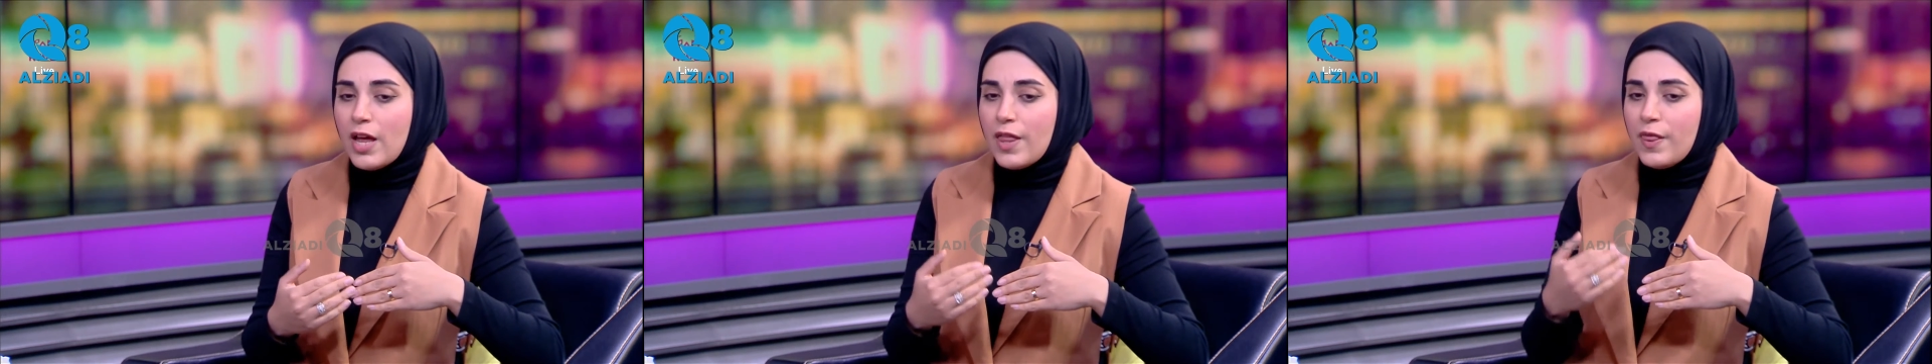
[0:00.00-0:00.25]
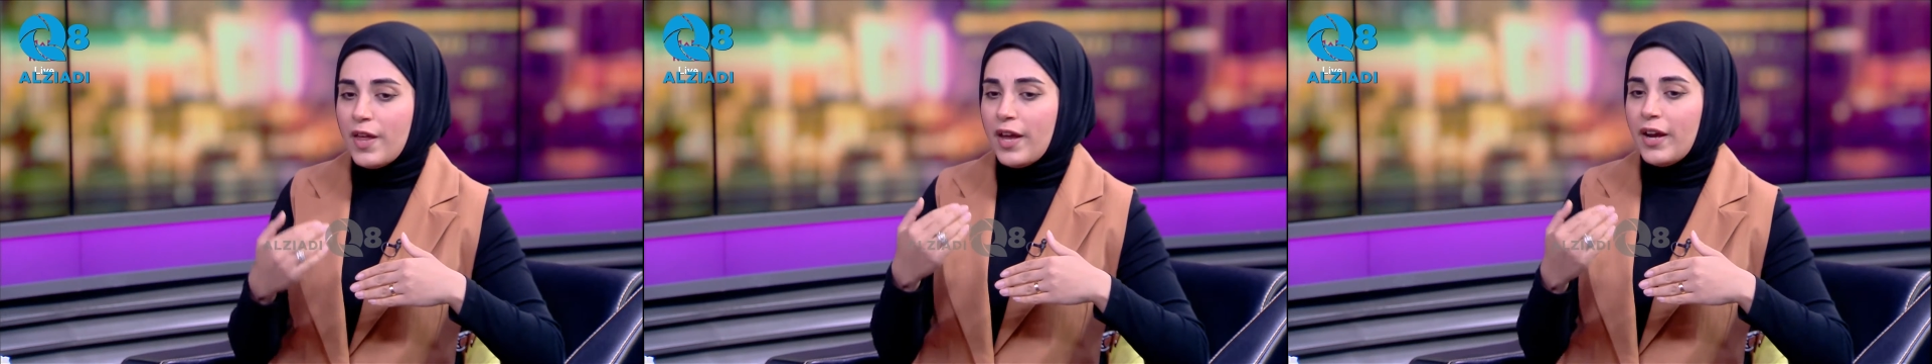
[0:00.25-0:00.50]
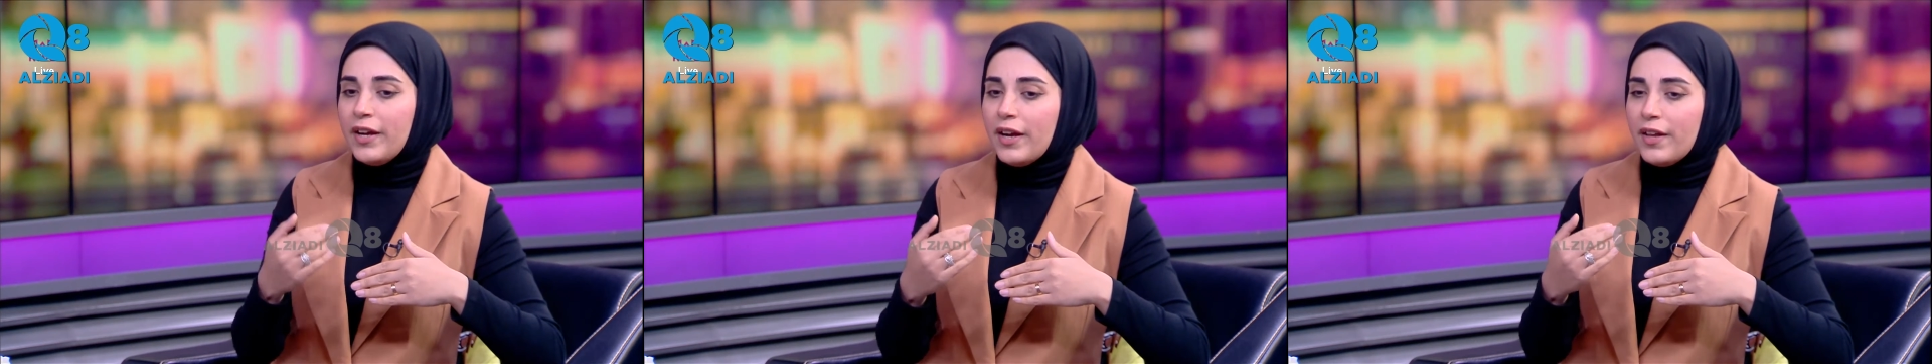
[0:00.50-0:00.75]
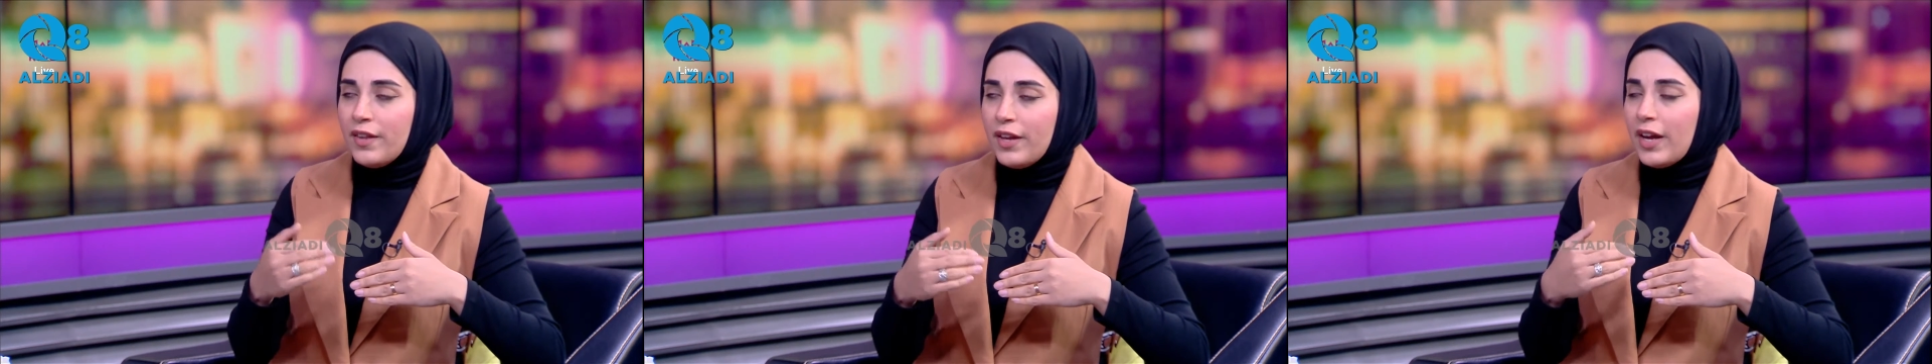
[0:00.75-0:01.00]
the
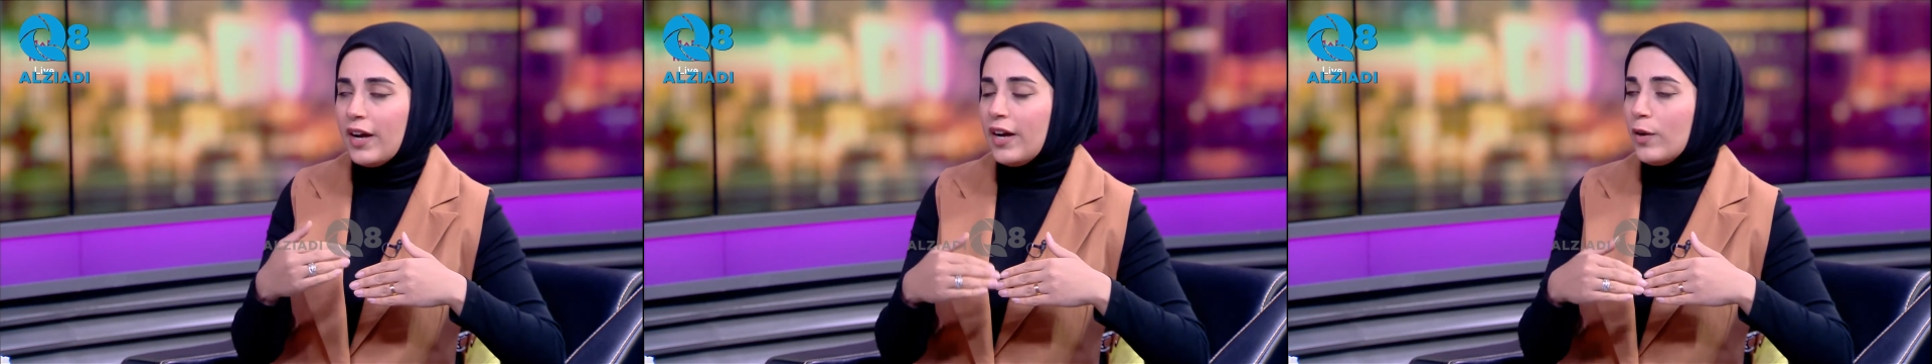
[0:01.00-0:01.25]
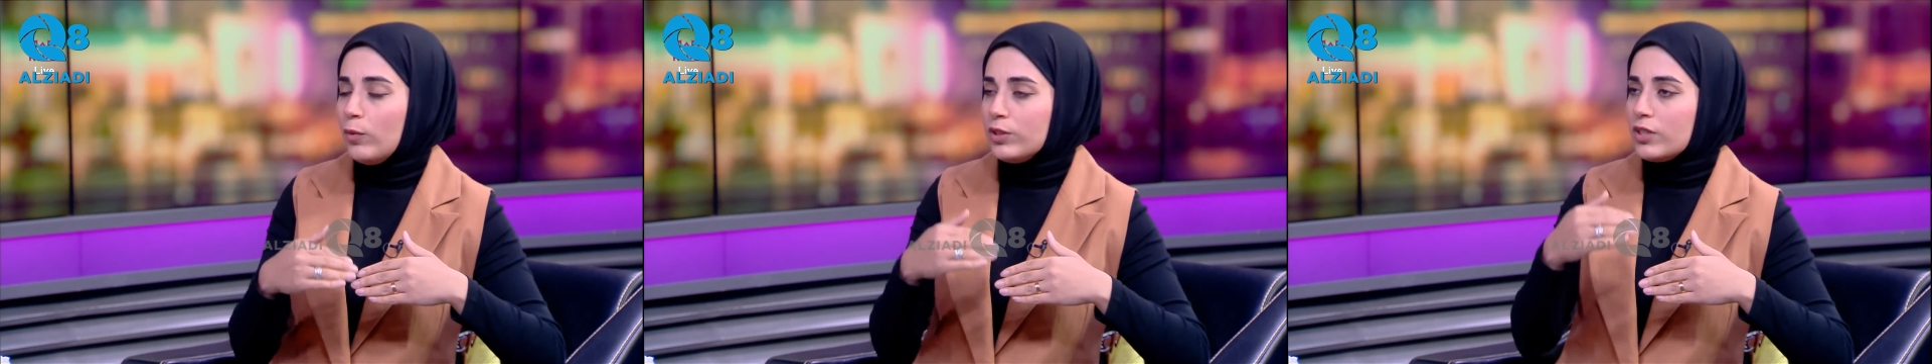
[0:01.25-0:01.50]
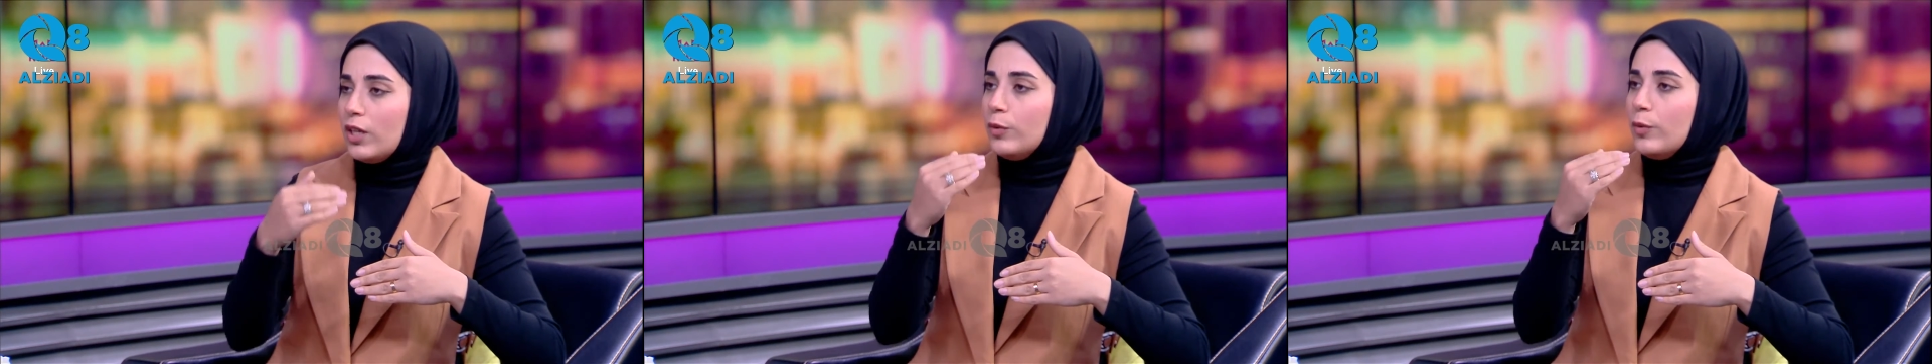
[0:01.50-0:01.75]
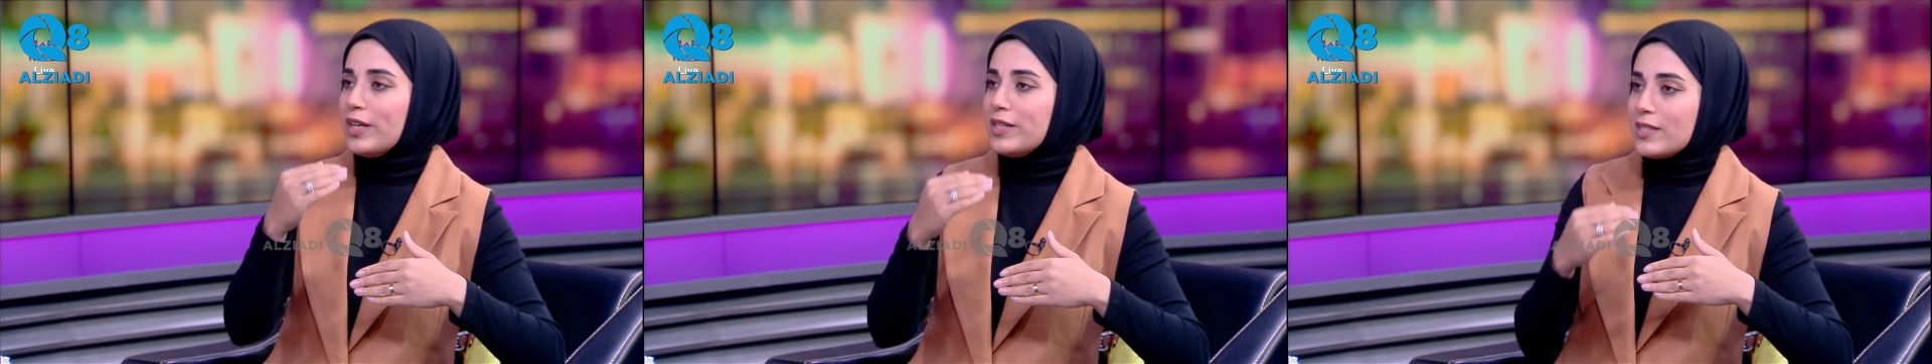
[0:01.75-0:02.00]
AI will tell you
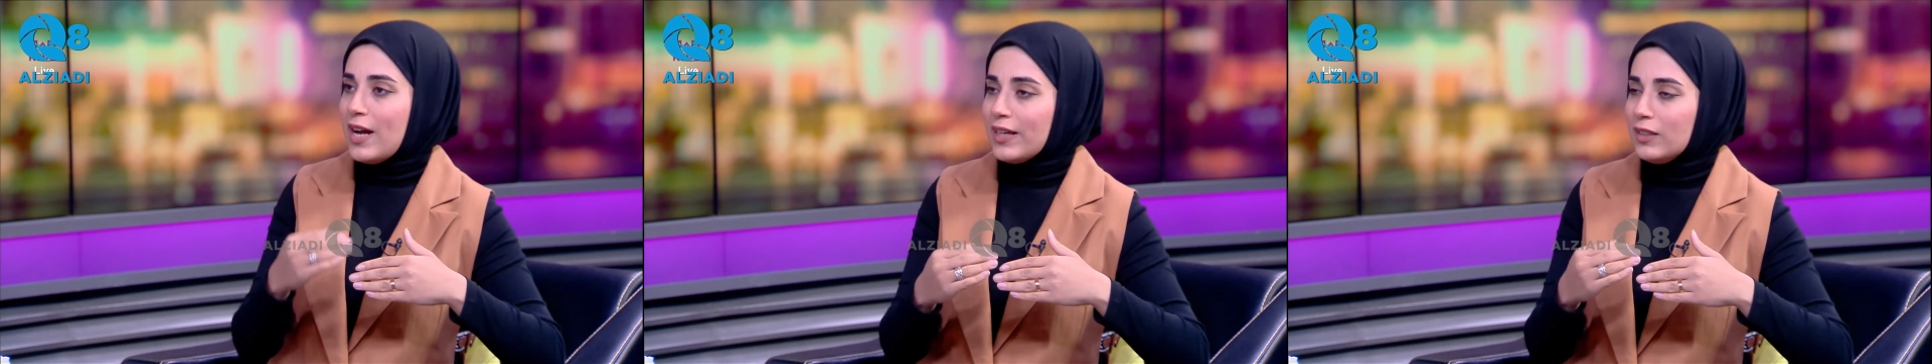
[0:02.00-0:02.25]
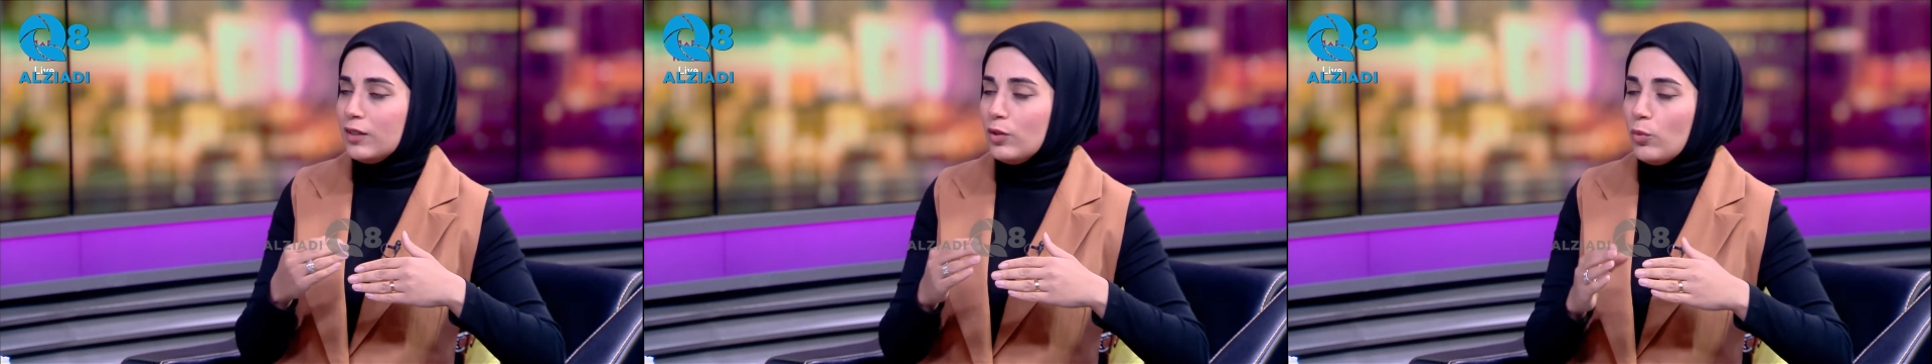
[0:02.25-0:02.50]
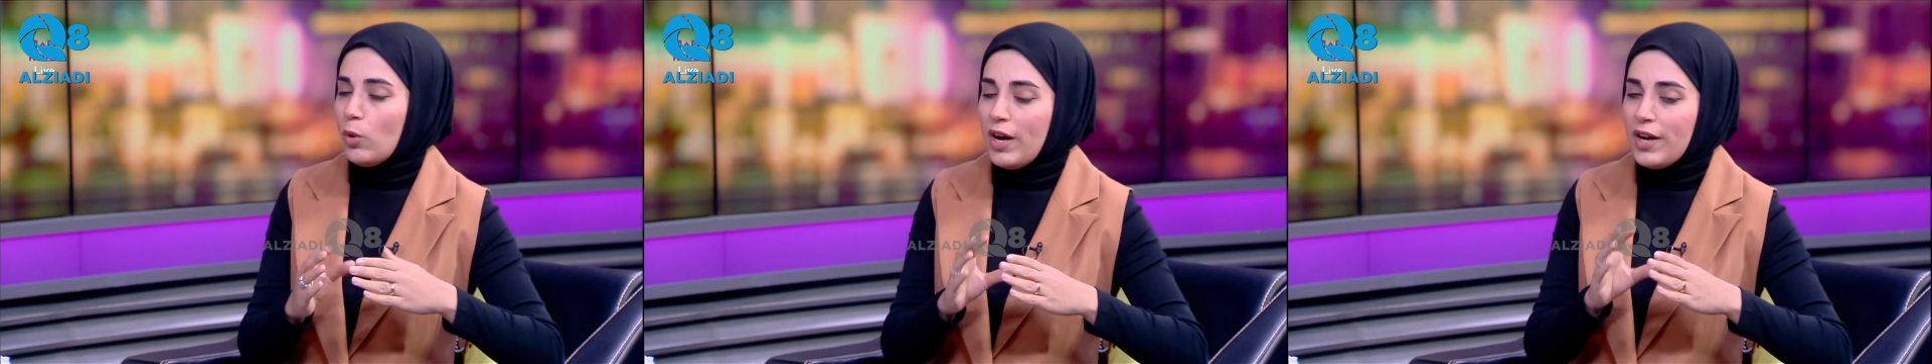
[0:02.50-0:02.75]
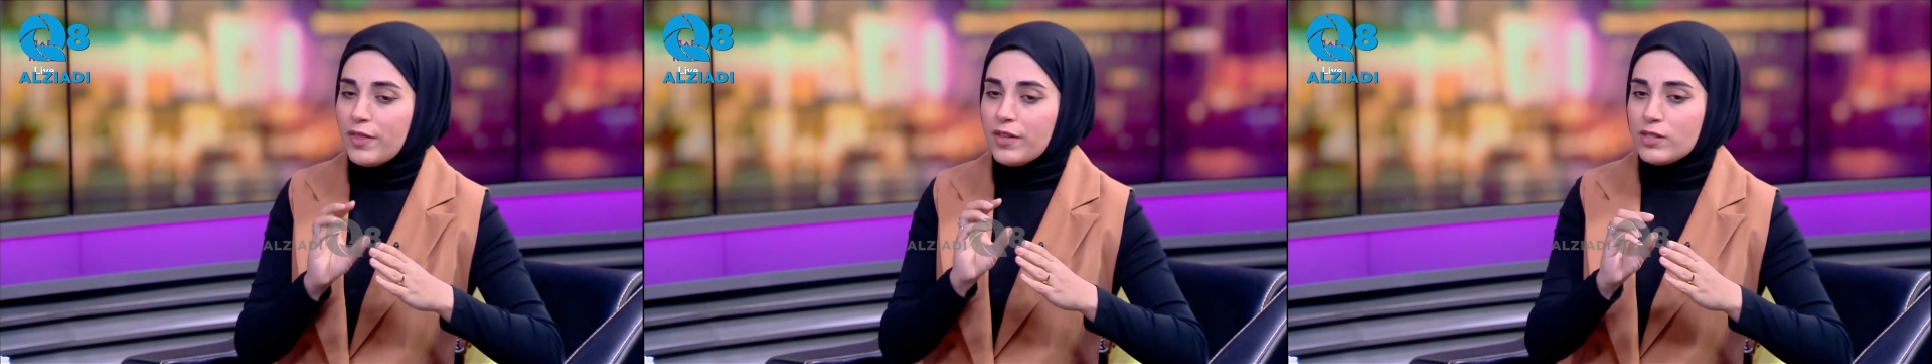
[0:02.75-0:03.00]
exactly
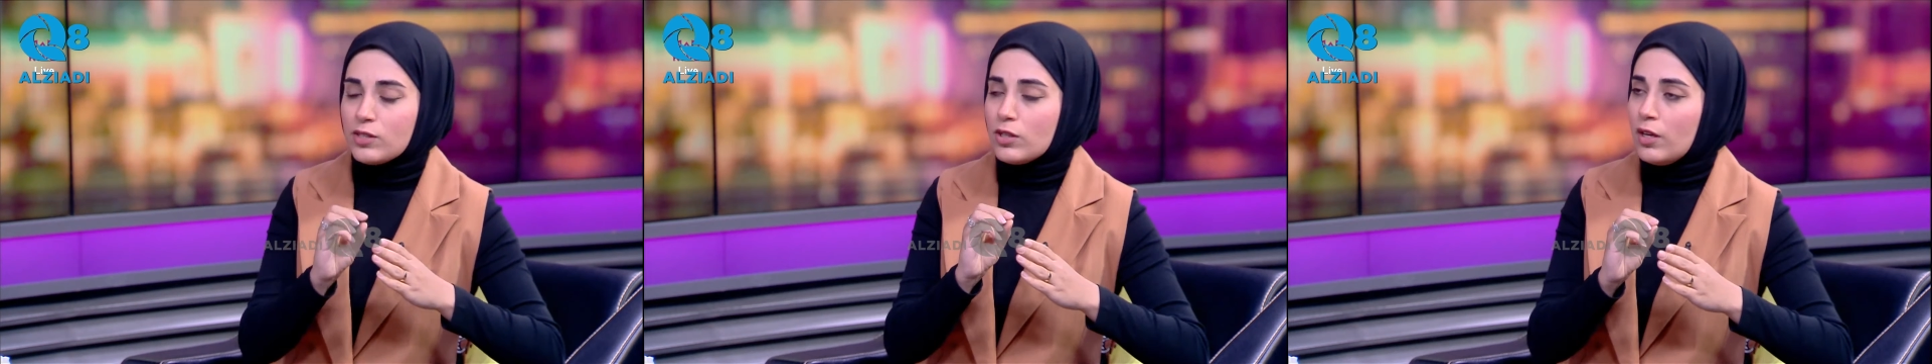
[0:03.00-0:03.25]
why this